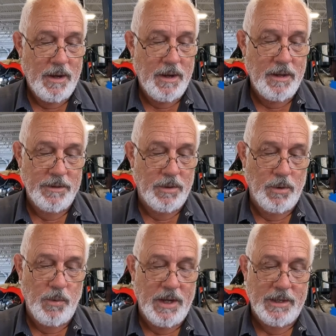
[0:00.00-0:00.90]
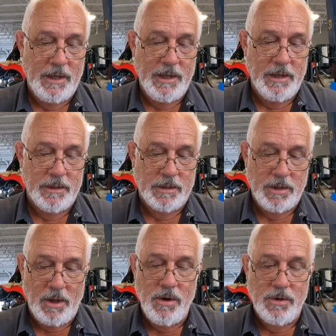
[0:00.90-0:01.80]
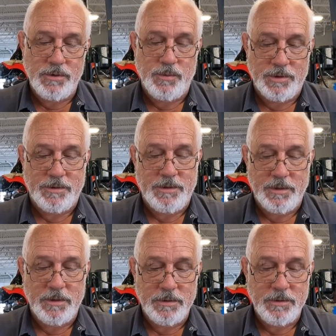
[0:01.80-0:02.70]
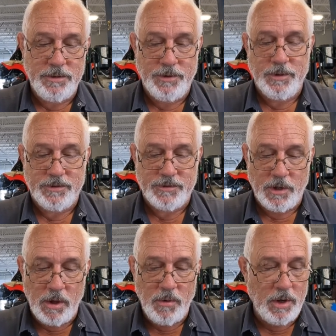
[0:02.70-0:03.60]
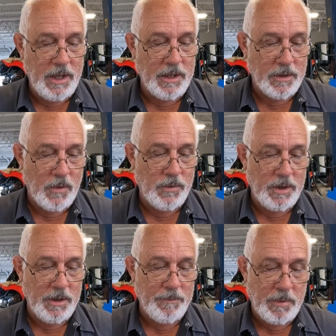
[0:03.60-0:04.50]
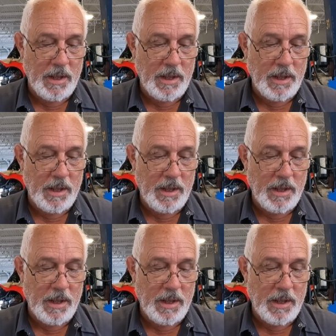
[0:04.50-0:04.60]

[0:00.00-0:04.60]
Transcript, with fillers: The only way I could get it closed was to do it slowly and hold it in